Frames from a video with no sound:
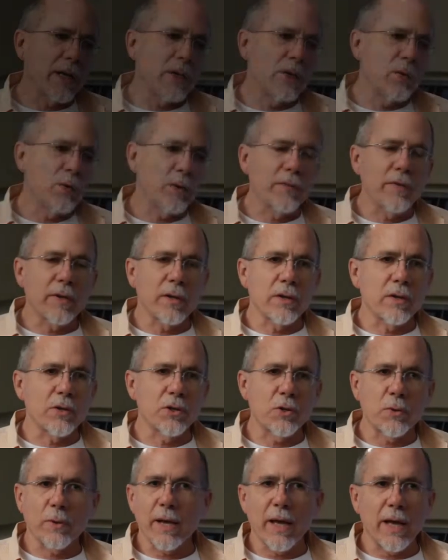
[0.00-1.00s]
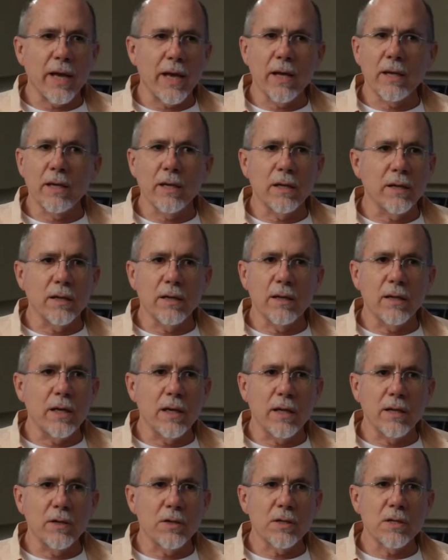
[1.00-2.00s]
terrific shorthand
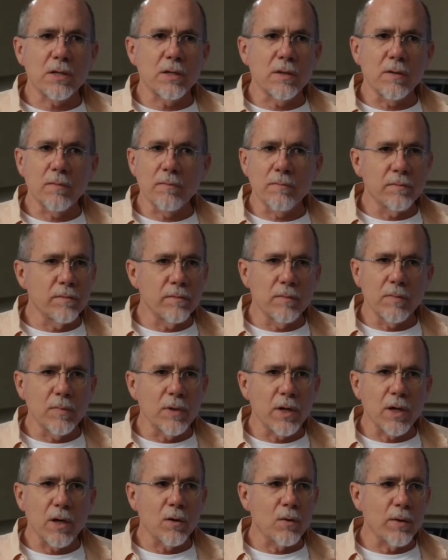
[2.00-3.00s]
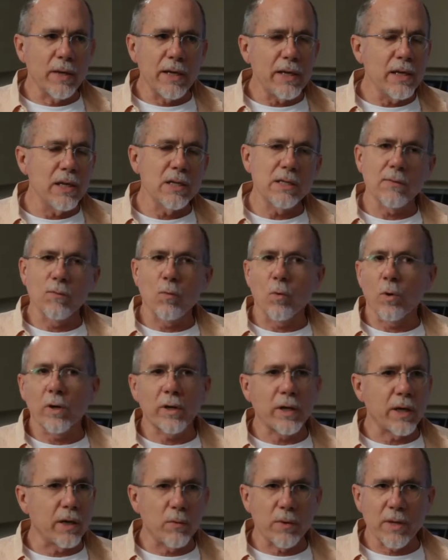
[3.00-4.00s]
and just, you know, ease of
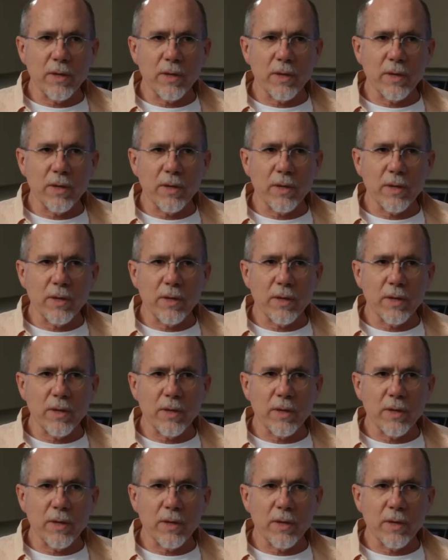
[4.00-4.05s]
working with